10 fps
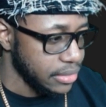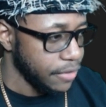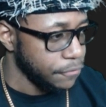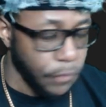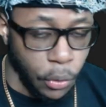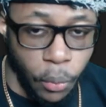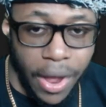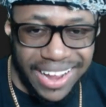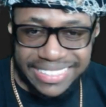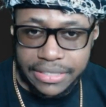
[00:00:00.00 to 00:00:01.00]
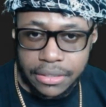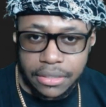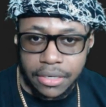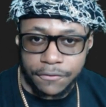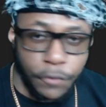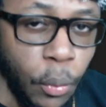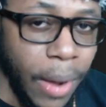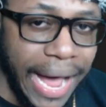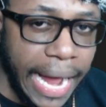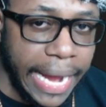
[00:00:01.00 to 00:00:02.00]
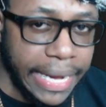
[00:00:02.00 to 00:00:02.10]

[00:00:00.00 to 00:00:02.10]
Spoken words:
for what? For why?